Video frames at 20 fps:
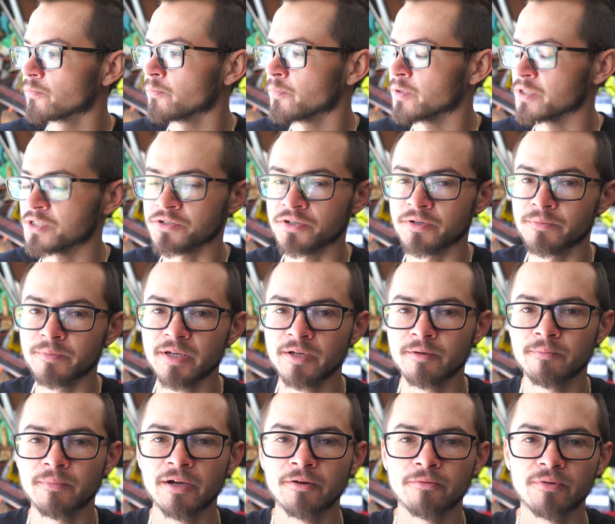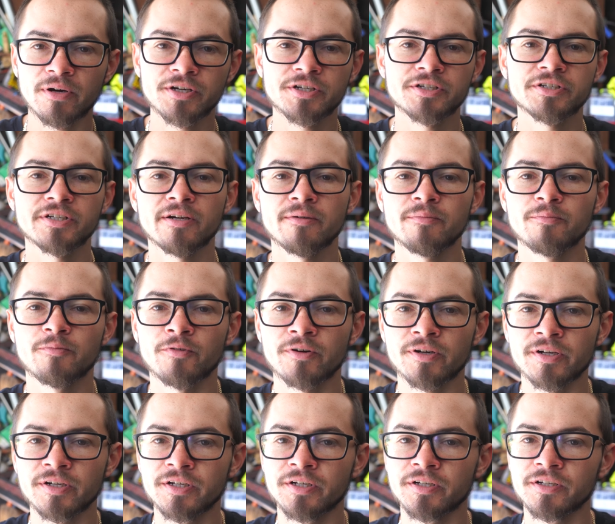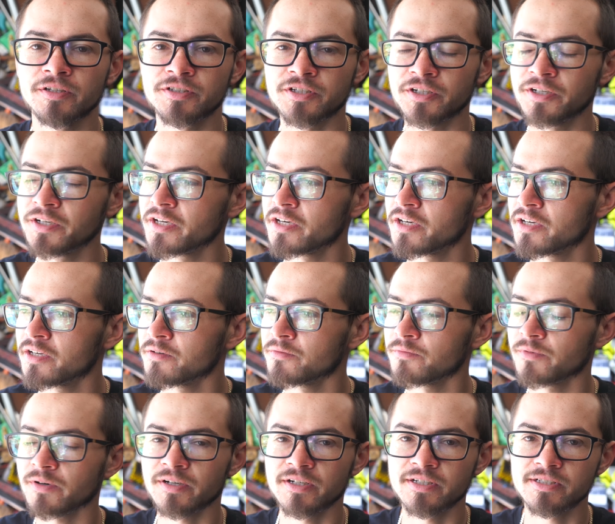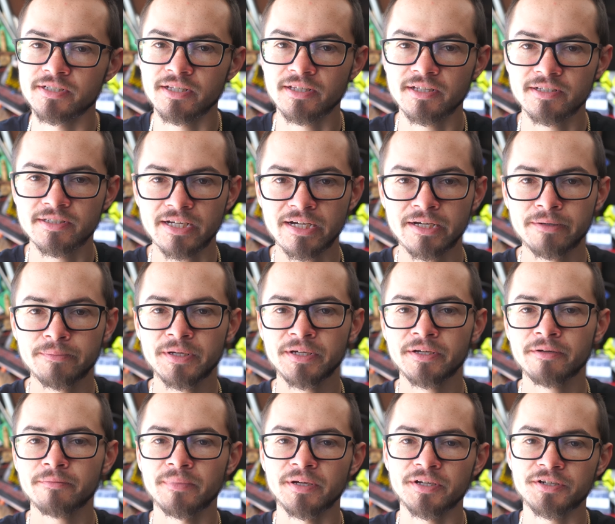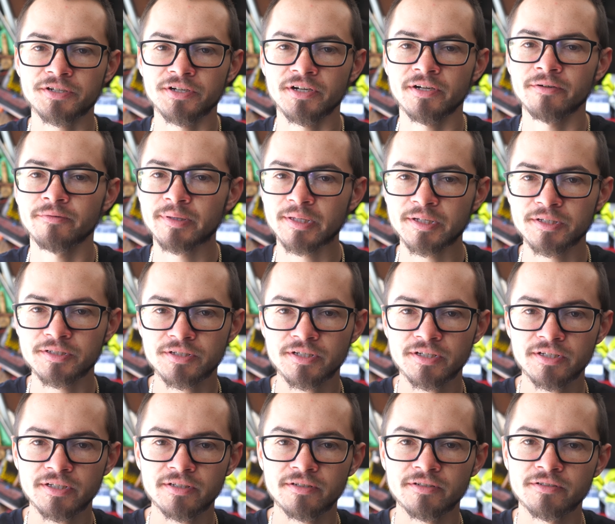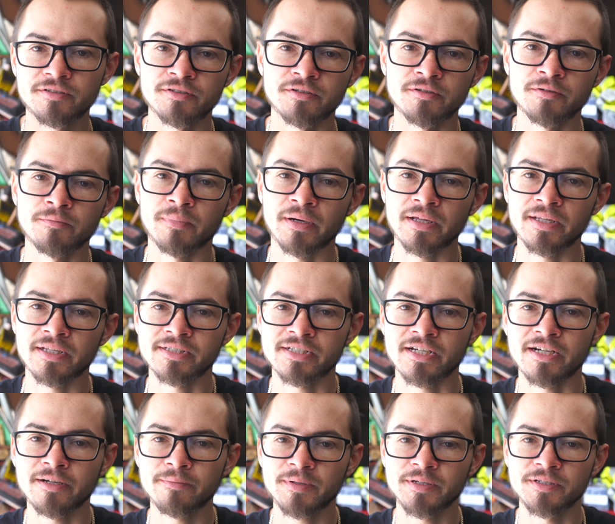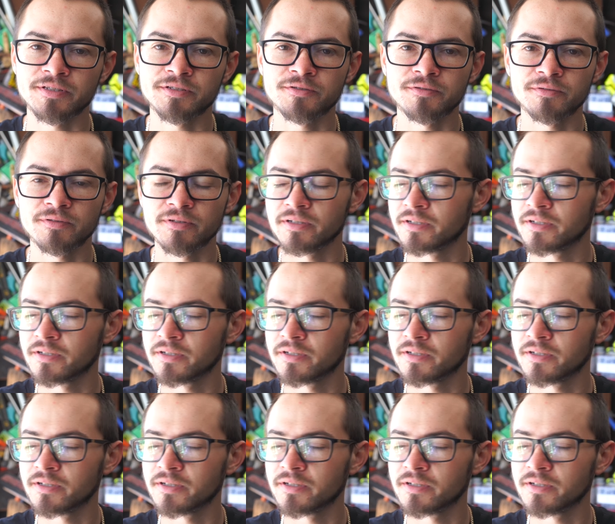between me and my wire shop, we're gonna turn it on, we're gonna set the timing, make sure everything's good, so by the time it's